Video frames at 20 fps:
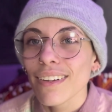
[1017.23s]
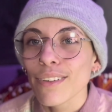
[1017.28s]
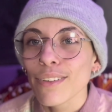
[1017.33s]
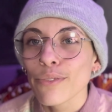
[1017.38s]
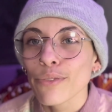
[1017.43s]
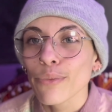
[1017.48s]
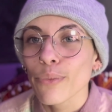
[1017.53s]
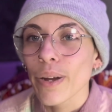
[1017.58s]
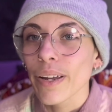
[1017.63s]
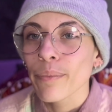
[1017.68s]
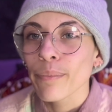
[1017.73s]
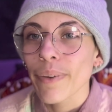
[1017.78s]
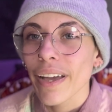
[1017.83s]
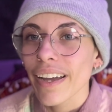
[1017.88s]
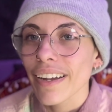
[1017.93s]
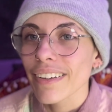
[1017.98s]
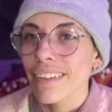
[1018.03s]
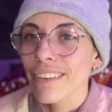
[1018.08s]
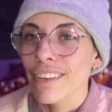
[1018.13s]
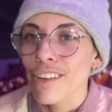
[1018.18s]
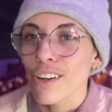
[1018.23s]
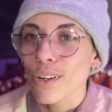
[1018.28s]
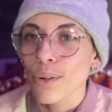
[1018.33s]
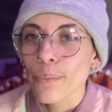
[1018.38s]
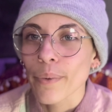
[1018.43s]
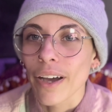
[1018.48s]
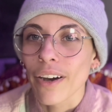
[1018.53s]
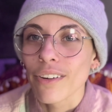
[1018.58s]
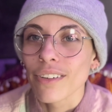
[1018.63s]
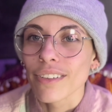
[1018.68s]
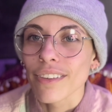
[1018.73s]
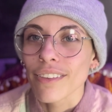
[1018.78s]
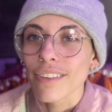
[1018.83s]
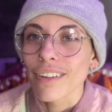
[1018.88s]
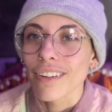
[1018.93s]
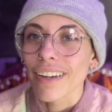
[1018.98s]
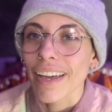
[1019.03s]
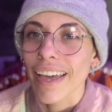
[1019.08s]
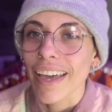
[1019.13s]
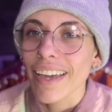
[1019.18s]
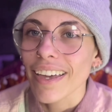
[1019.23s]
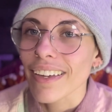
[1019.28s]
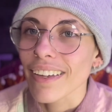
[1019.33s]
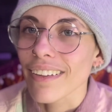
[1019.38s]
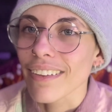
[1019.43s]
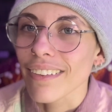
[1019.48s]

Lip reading: went back and thought about and thought, hey,